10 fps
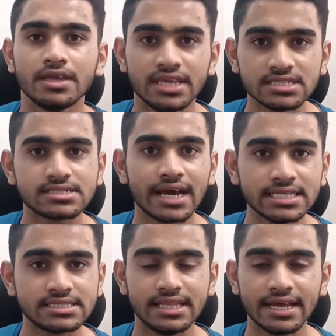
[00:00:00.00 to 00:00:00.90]
Yes,
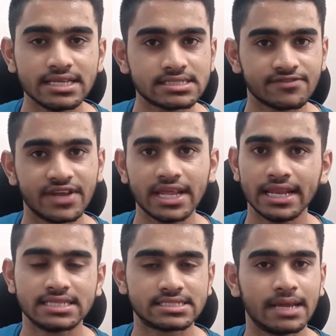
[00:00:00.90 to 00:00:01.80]
guys, there is very
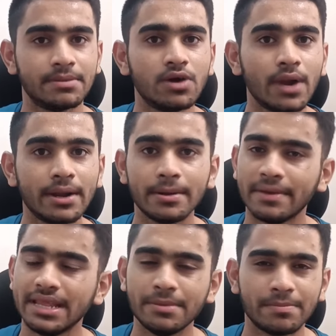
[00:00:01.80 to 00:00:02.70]
less time now and
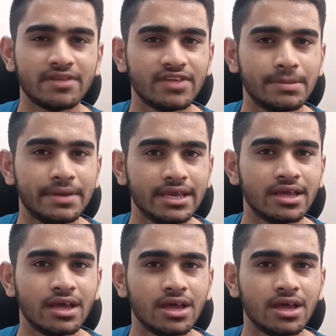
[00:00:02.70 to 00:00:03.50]
many people will be,